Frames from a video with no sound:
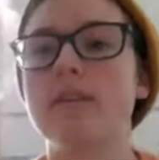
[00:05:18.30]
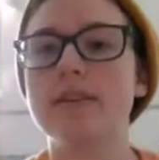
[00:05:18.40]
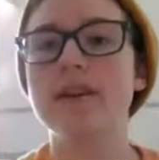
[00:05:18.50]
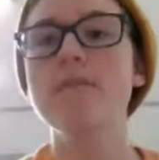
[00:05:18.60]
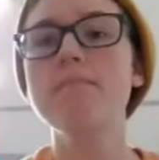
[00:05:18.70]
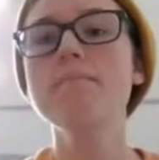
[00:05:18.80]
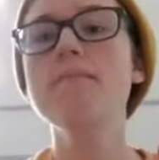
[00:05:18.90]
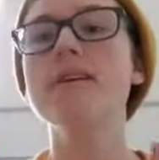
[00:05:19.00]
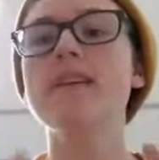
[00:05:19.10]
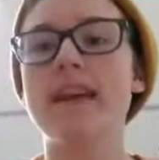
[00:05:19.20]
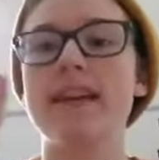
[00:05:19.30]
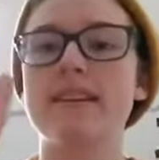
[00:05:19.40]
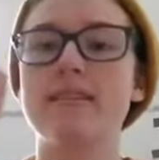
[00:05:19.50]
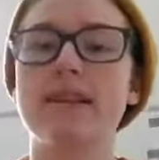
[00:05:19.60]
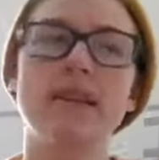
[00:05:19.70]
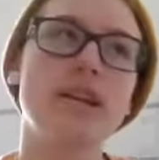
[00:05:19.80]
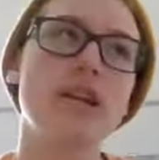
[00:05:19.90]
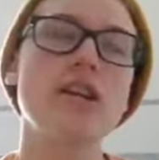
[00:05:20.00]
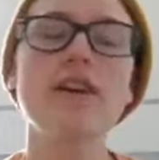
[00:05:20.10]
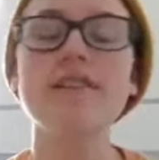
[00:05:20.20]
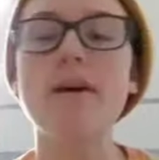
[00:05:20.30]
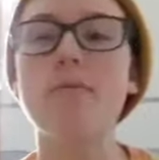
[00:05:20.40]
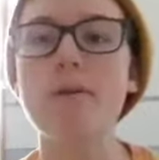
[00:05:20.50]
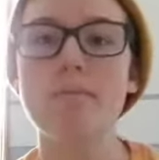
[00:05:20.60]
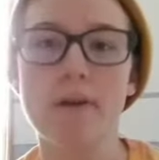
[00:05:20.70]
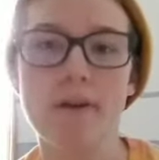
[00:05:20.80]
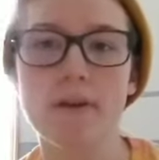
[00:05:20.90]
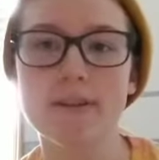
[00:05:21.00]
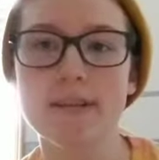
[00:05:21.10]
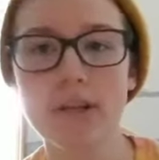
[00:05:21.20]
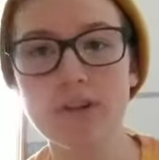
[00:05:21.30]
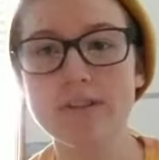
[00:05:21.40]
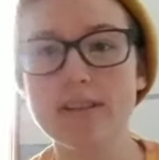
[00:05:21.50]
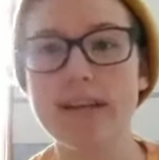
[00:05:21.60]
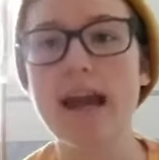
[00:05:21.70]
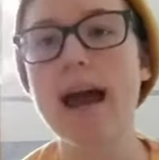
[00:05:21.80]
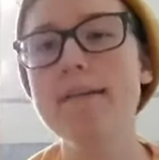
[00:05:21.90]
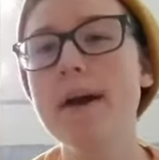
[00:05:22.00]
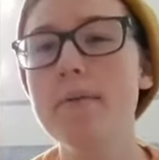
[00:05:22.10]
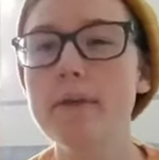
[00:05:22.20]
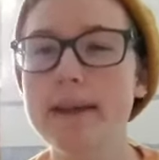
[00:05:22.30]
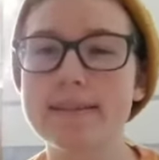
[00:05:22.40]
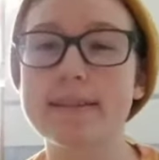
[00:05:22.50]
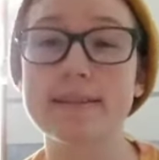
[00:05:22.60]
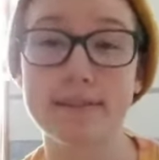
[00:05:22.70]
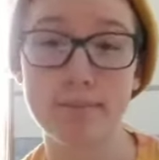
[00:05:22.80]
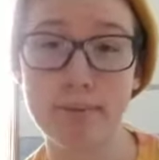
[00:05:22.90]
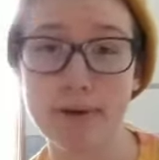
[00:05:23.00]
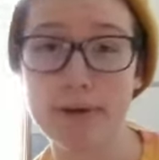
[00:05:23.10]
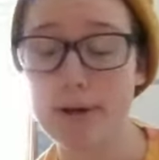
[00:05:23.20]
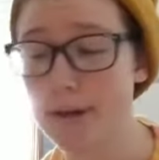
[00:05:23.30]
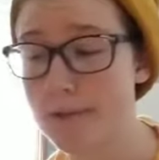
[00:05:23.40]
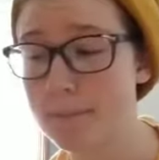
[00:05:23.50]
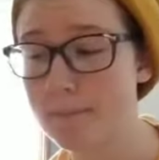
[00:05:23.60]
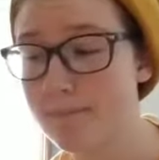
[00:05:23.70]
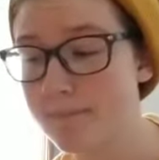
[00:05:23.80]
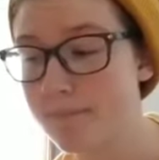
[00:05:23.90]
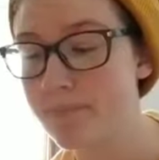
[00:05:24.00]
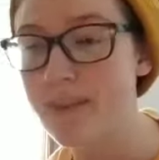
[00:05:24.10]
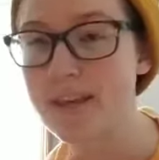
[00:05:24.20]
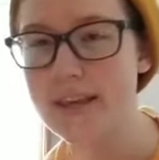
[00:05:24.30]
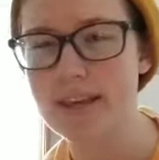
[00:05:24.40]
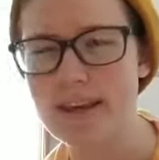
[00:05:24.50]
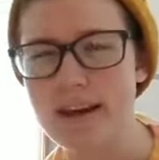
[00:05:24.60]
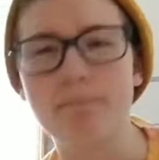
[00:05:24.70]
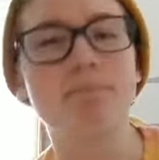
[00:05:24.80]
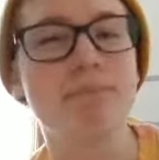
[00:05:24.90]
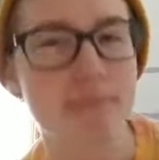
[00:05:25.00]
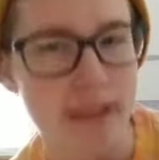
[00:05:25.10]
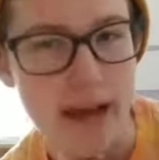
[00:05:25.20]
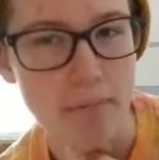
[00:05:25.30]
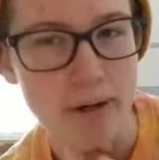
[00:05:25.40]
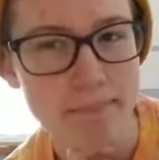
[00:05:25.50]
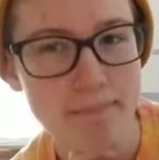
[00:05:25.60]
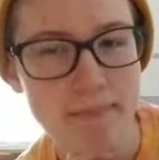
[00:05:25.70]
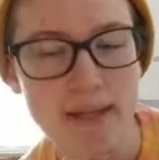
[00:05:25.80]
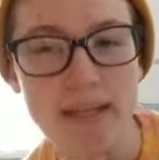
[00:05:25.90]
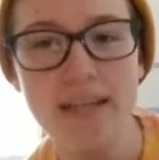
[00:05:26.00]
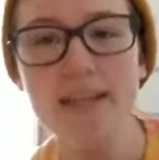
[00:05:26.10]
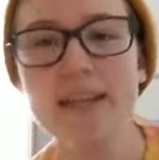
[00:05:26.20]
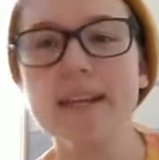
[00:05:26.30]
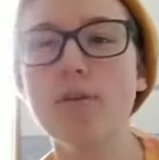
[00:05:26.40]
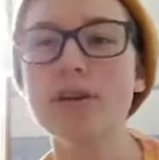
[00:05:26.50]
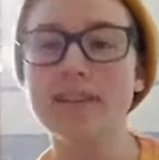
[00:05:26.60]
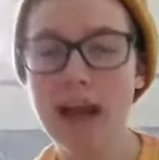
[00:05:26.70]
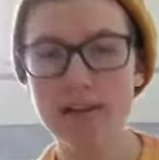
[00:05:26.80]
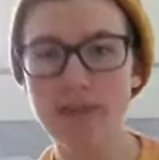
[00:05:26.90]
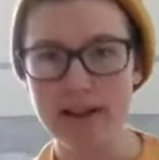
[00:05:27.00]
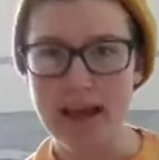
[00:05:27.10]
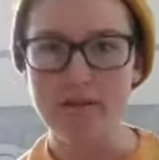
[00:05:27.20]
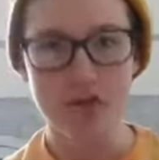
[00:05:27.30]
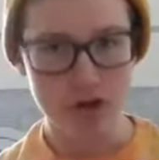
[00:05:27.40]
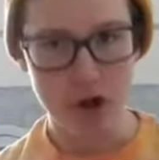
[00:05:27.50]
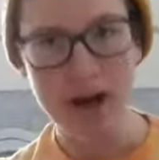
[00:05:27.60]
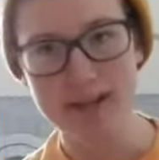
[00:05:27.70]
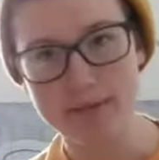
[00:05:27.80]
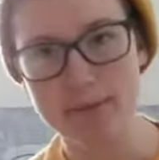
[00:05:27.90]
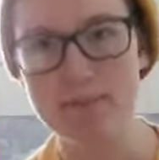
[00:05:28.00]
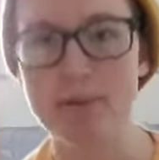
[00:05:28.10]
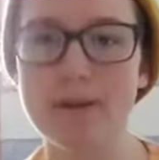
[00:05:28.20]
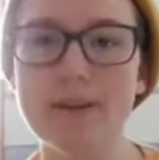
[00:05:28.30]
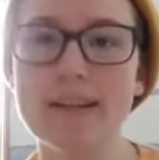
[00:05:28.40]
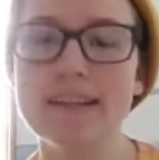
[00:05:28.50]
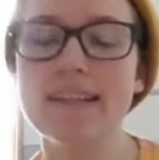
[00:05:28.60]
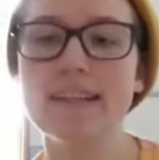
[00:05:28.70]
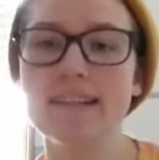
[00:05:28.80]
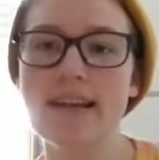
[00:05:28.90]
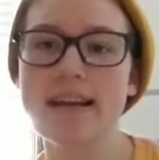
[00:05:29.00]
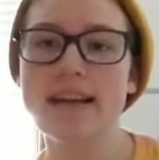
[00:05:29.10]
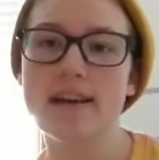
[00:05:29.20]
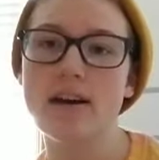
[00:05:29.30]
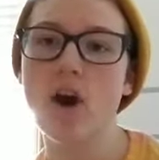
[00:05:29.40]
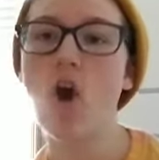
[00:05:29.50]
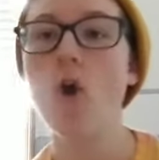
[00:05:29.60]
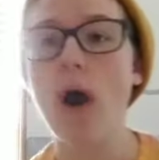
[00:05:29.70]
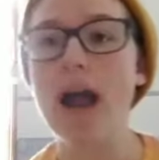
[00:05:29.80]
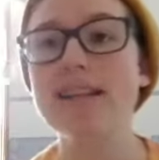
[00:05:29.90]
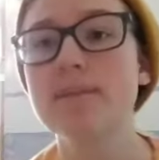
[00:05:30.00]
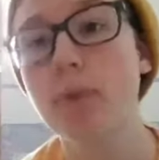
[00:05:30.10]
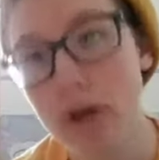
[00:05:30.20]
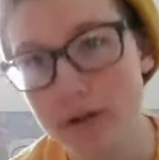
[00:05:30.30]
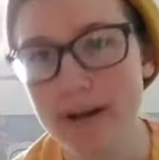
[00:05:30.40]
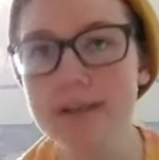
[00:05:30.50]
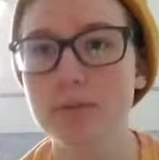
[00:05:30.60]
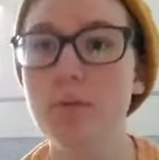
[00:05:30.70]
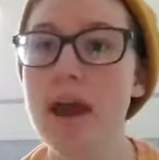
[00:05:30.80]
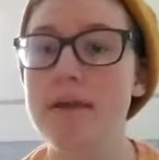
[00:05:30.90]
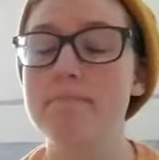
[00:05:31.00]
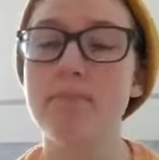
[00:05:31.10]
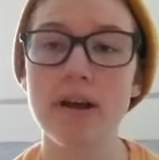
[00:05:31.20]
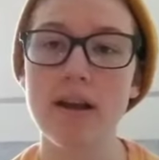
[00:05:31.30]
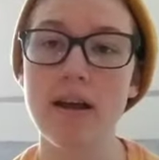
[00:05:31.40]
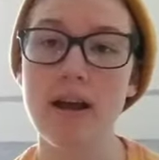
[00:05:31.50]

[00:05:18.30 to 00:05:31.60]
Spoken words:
Number 8. You know that one person who's like, I'm not racist, but yeah, that one. Well, it's kind of like that for trans people. It's like, oh, I support trans rights, but